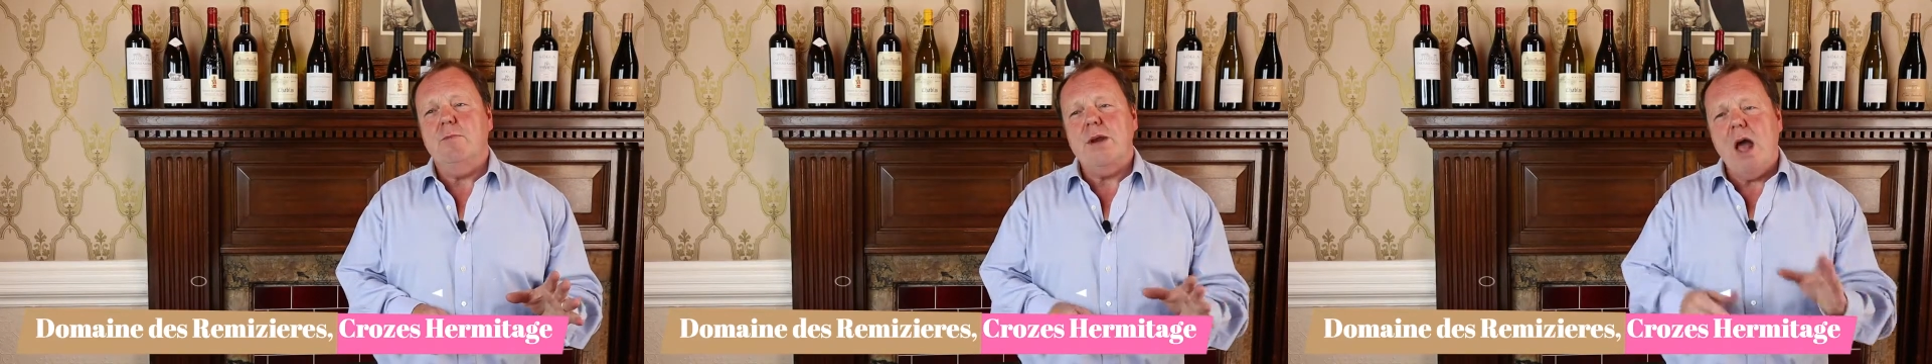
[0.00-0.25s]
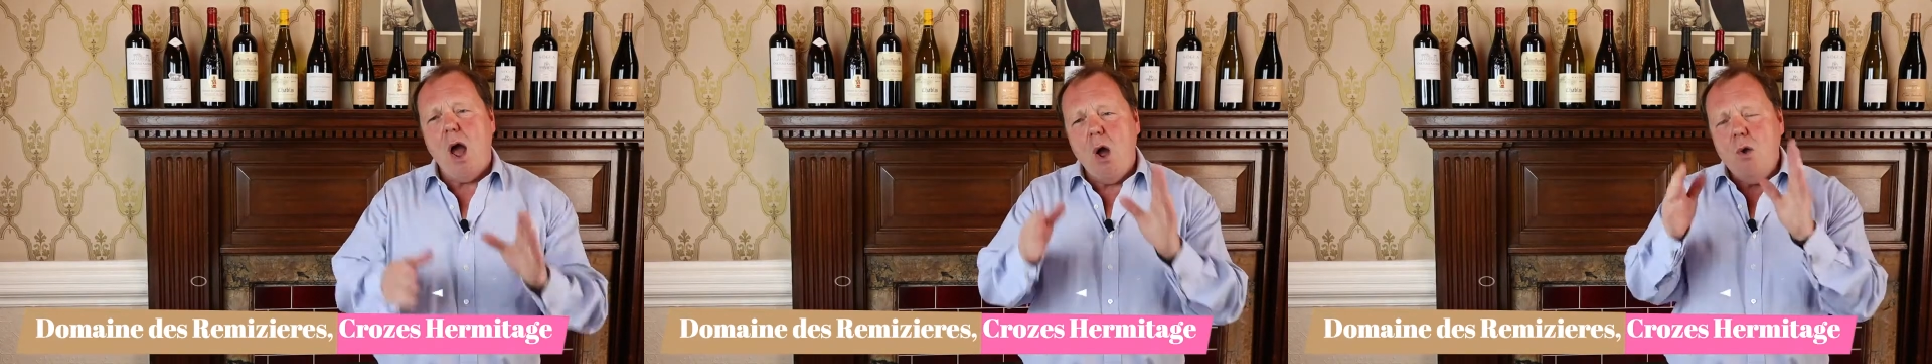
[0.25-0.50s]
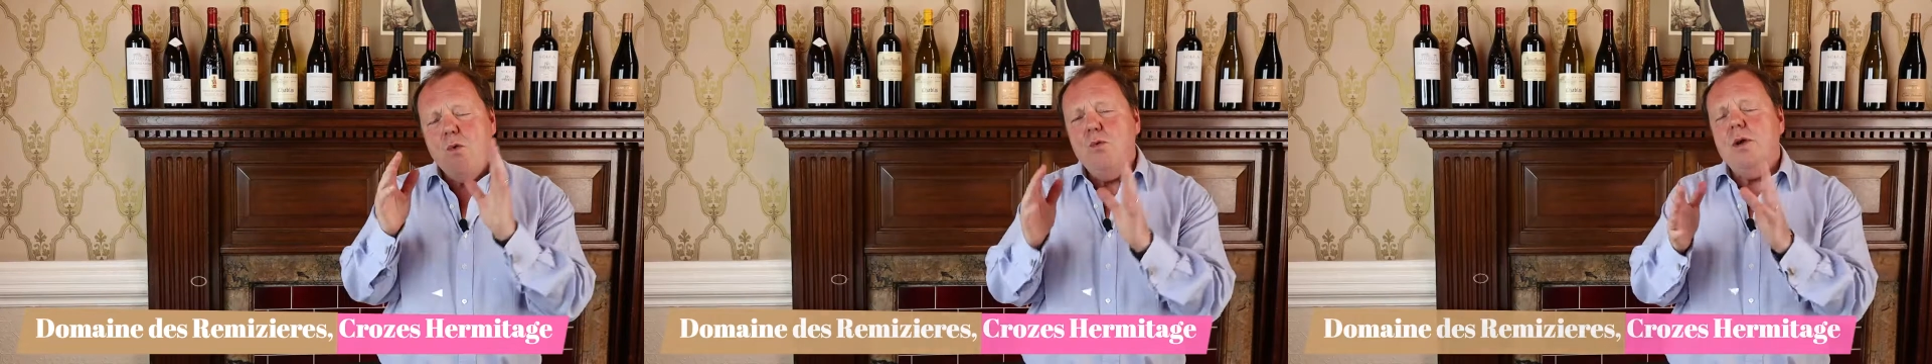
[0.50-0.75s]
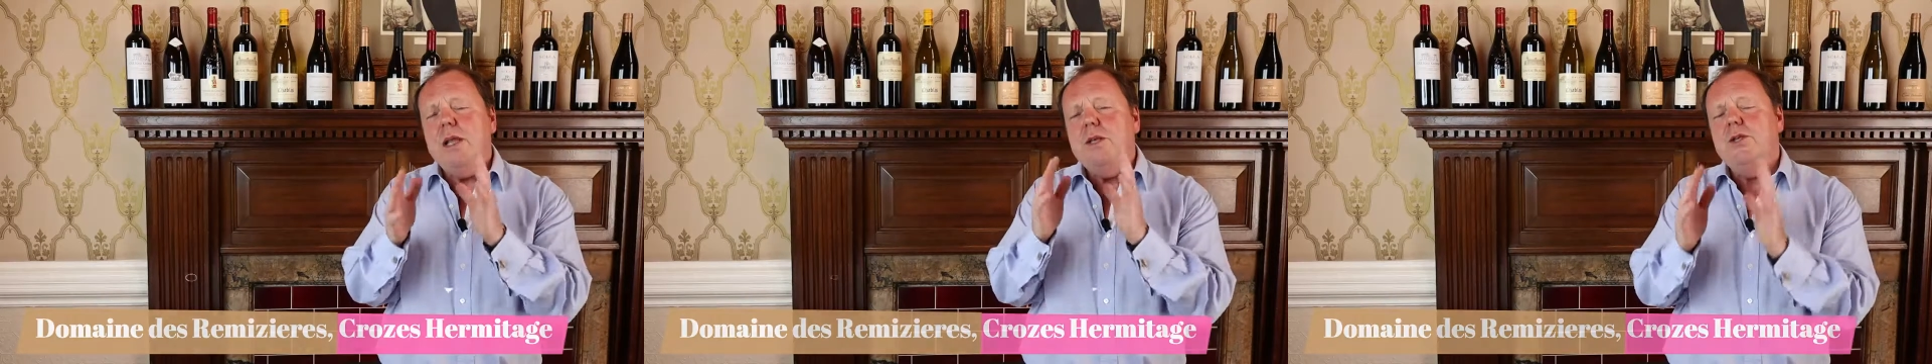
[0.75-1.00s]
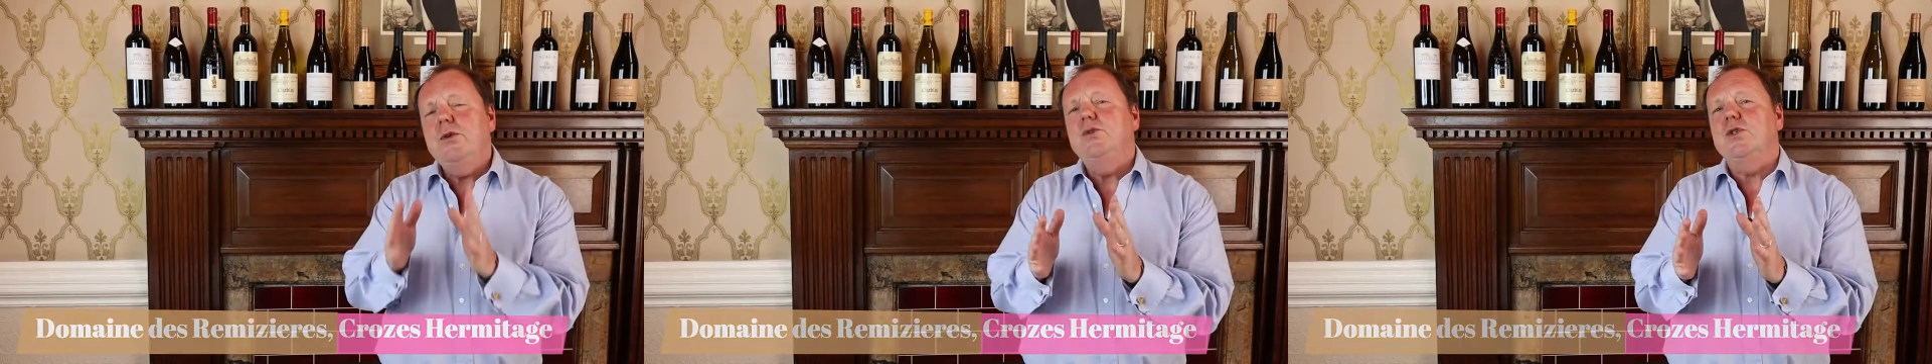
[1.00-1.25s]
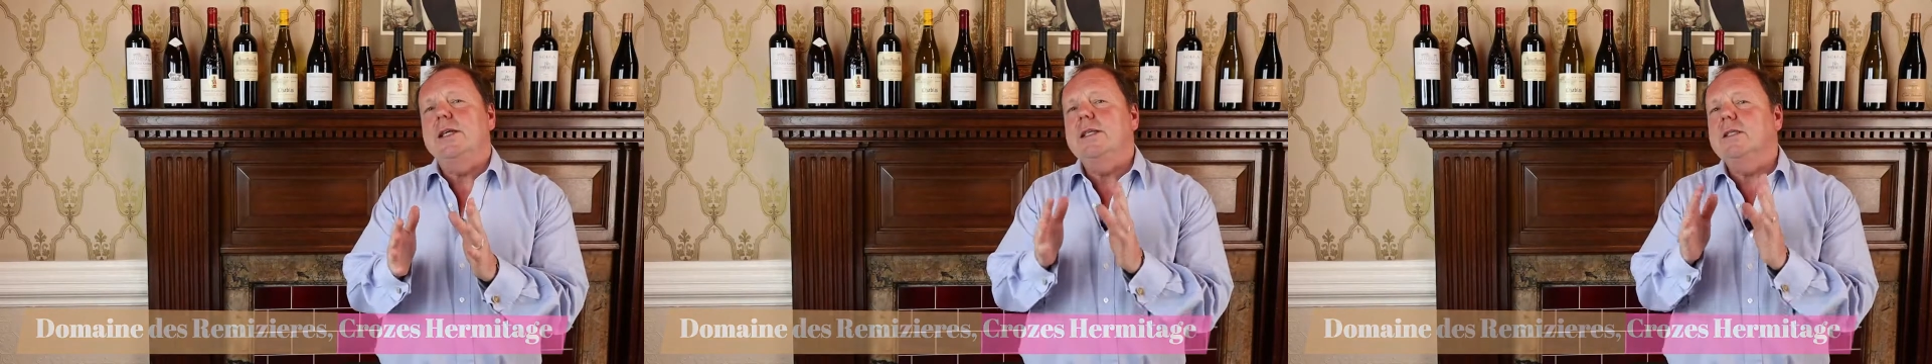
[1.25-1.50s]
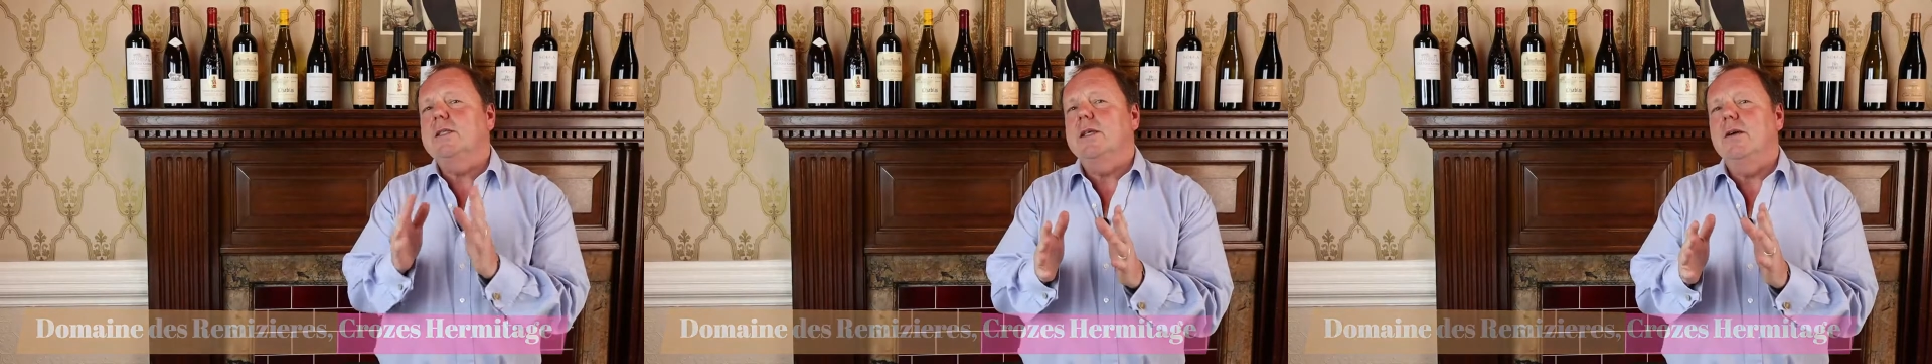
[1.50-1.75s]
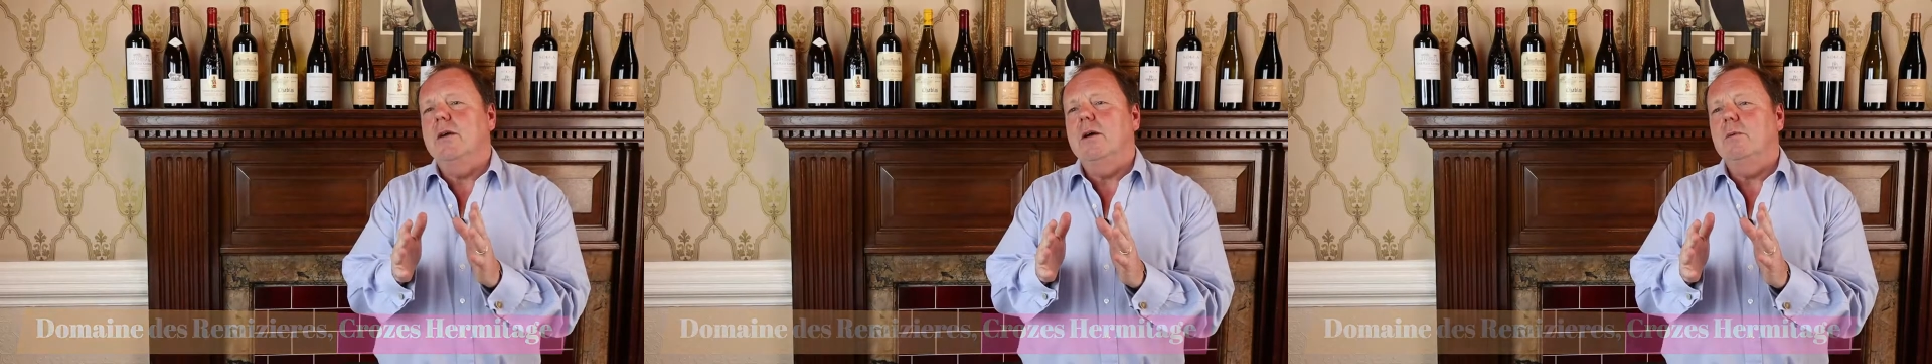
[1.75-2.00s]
but only using Syrah,